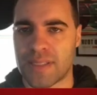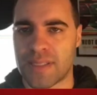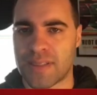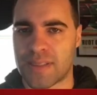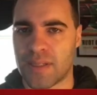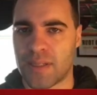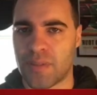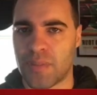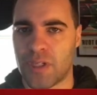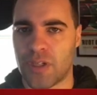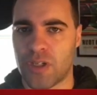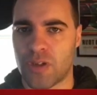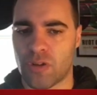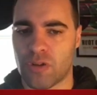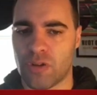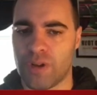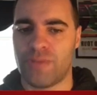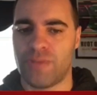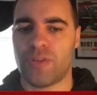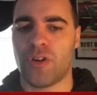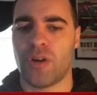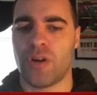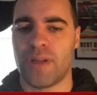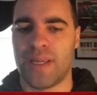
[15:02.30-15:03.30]
That's going to be your
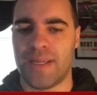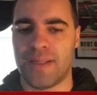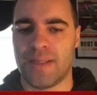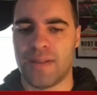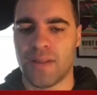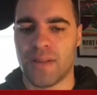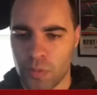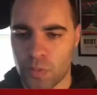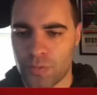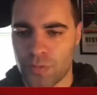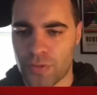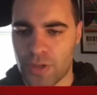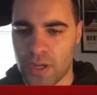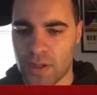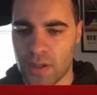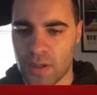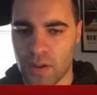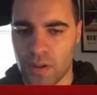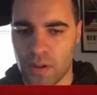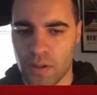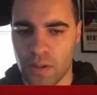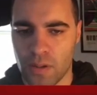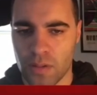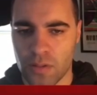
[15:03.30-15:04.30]
graveyard hate. We've got
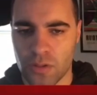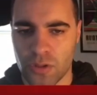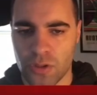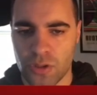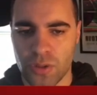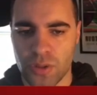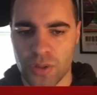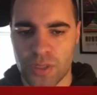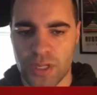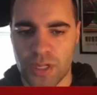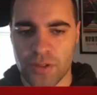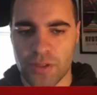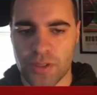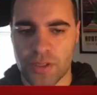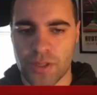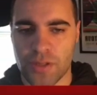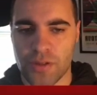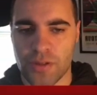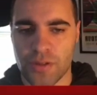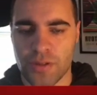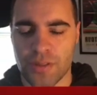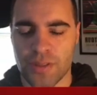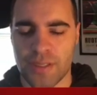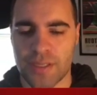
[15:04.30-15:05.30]
our 2 Terra
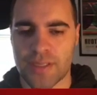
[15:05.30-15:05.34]
Sunders.